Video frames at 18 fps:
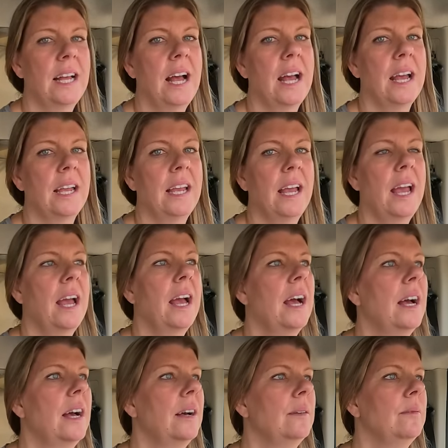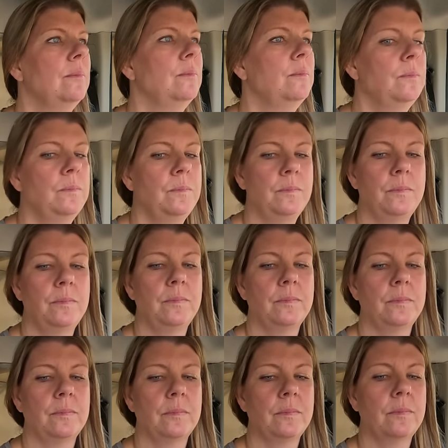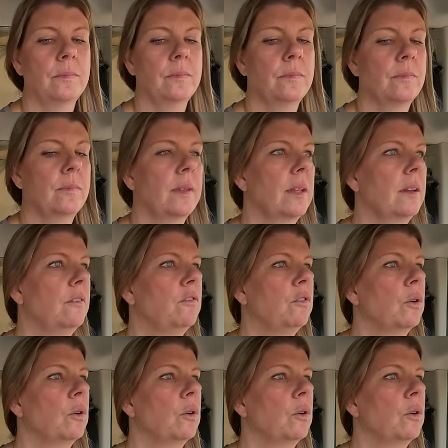I am